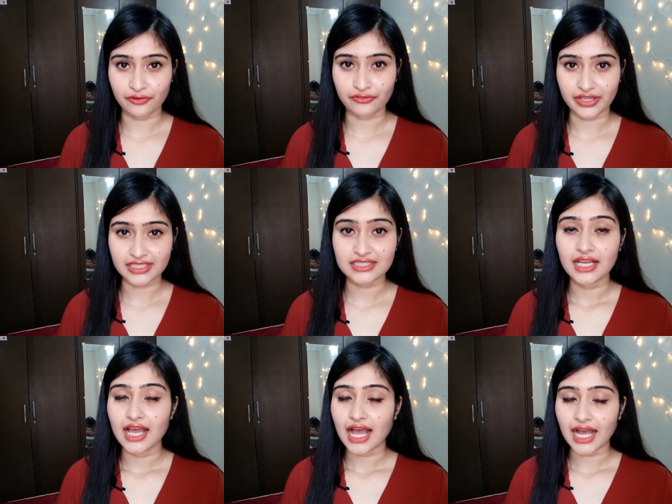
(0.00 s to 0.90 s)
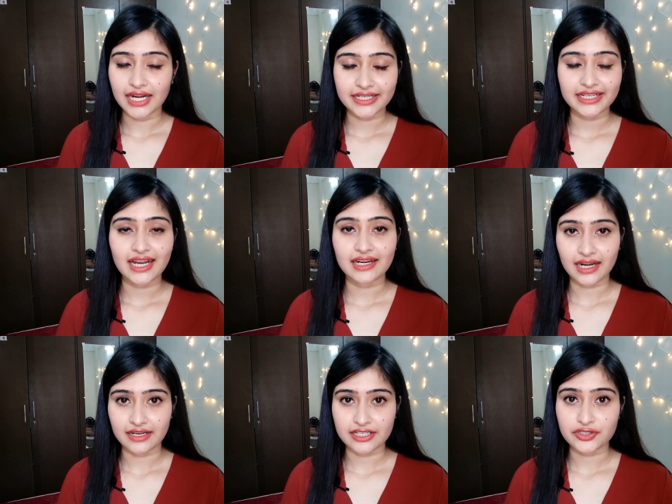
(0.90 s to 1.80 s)
on your face, until
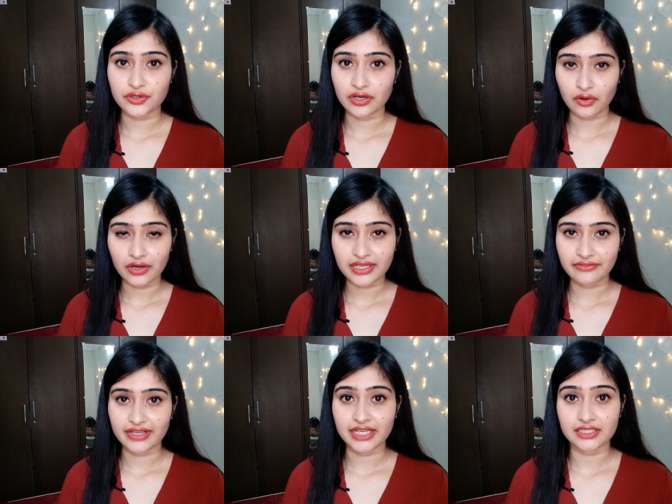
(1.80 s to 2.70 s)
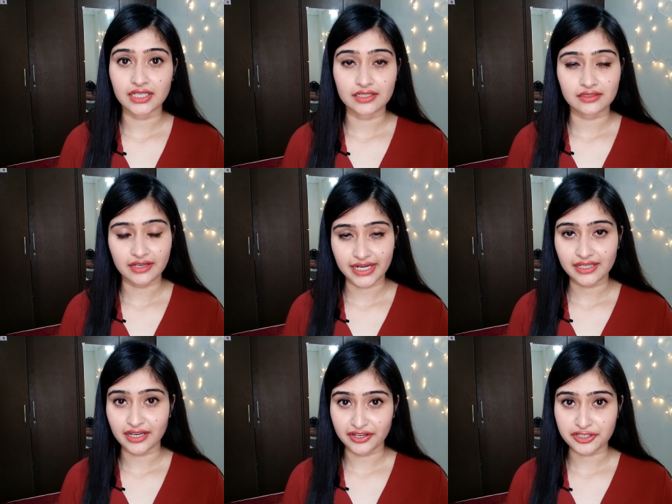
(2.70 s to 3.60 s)
and unless you are not giving it the
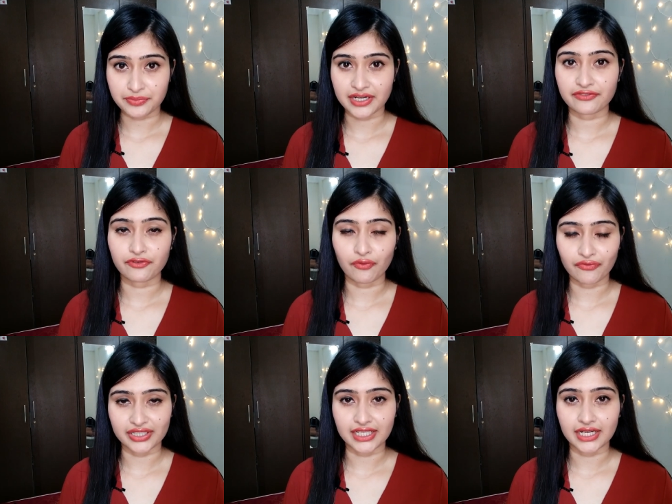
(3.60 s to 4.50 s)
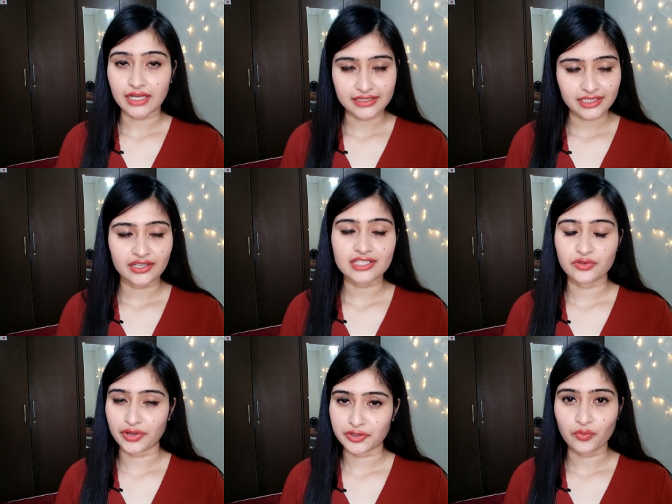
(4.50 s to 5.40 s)
correct nourishment from within, nothing is
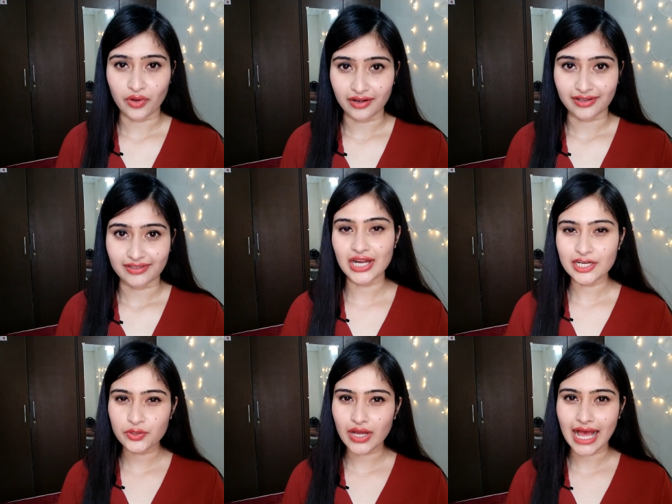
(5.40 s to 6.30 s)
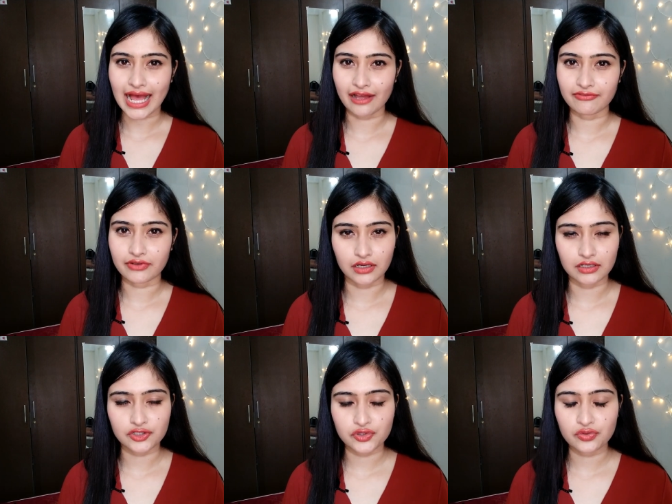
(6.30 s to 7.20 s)
going to work. Try to have
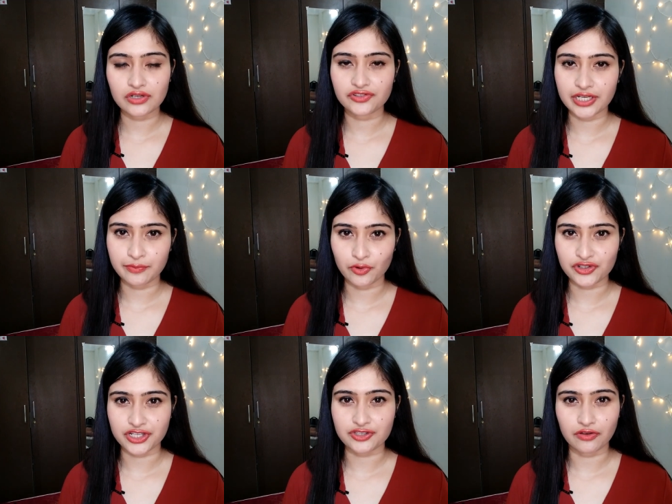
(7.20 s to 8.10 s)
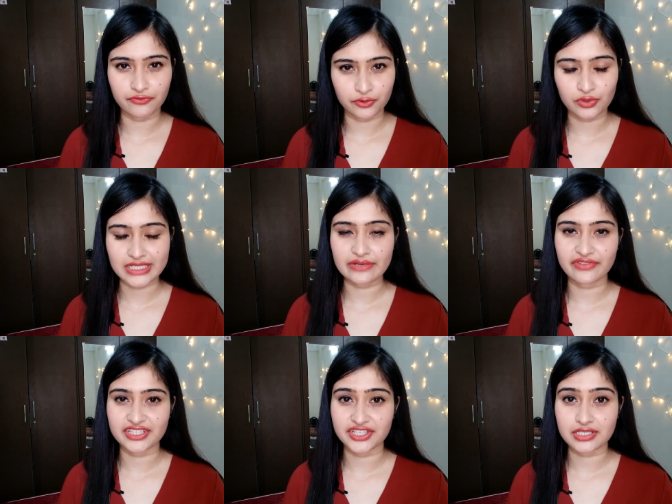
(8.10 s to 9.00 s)
two or three portions of fruits
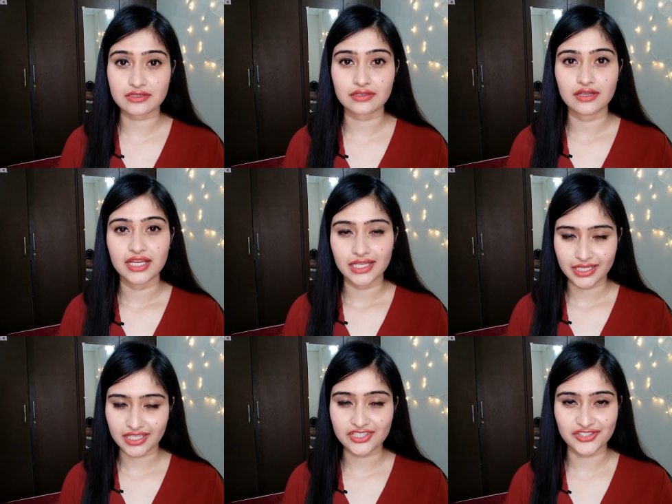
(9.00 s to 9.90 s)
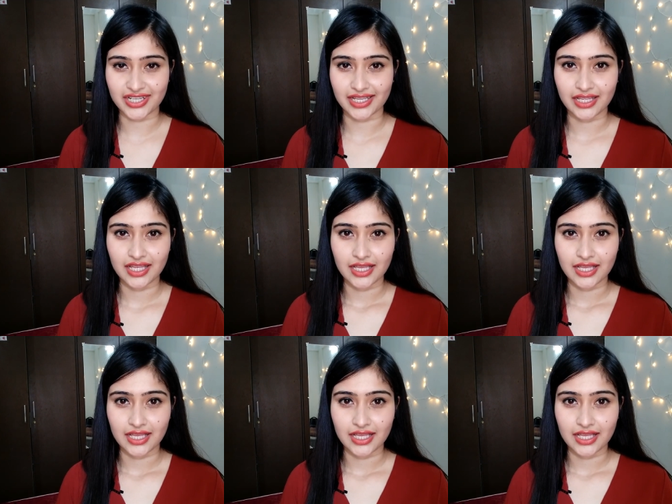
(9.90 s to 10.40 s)
and veggies each day.